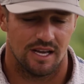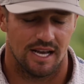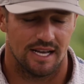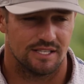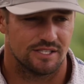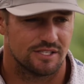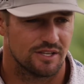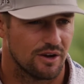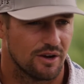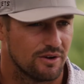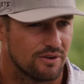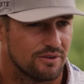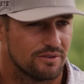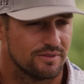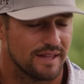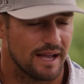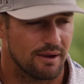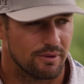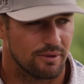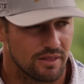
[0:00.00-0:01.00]
And so
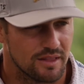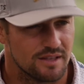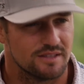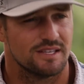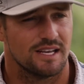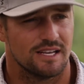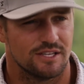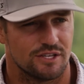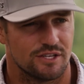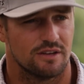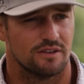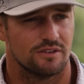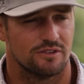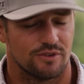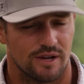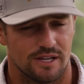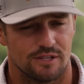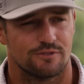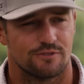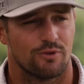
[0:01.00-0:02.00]
that realization
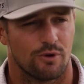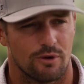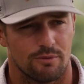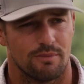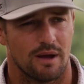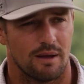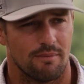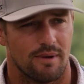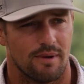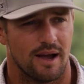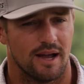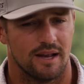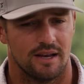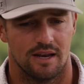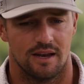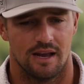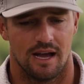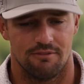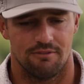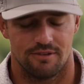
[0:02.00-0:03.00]
transformed my mind,
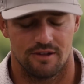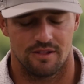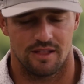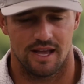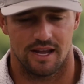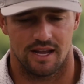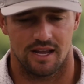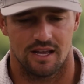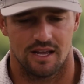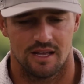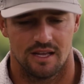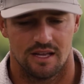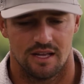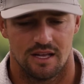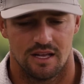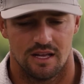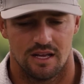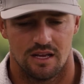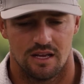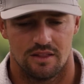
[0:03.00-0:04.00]
and I felt like
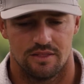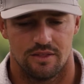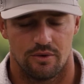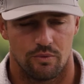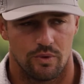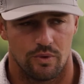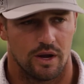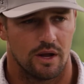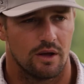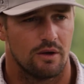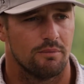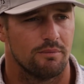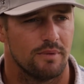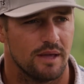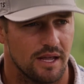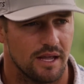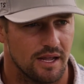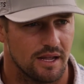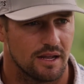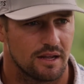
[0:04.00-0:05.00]
the real me,